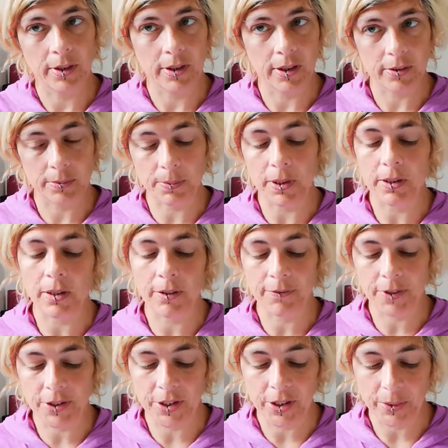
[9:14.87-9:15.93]
as another
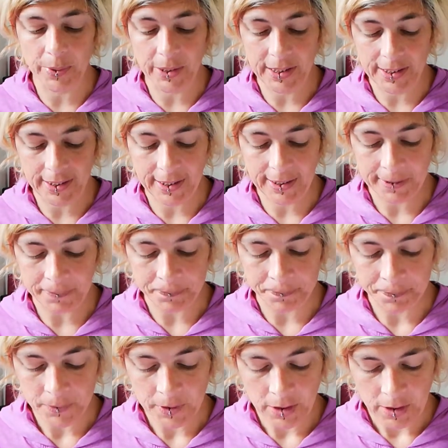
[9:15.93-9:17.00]
video in here.
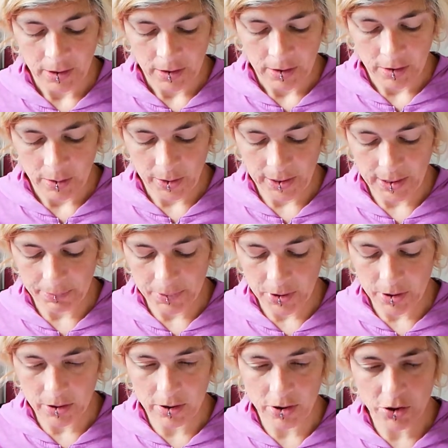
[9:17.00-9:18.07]
Okay, let me
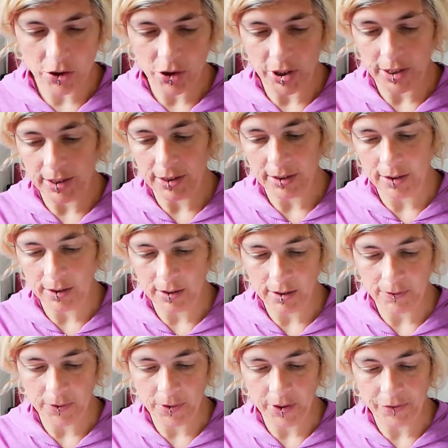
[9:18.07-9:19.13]
just check that
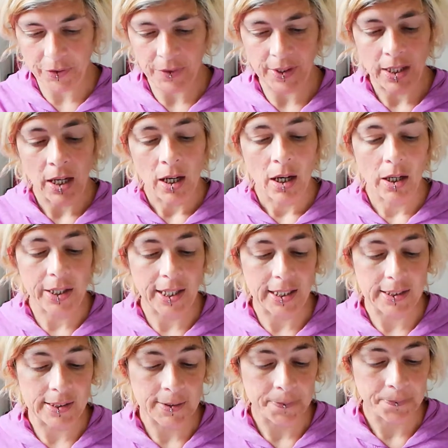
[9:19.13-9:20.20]
I've got everything. Oh
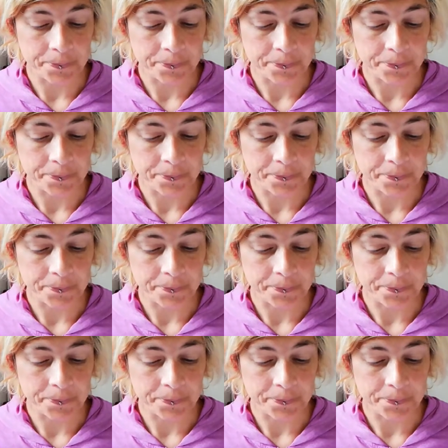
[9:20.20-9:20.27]
yes.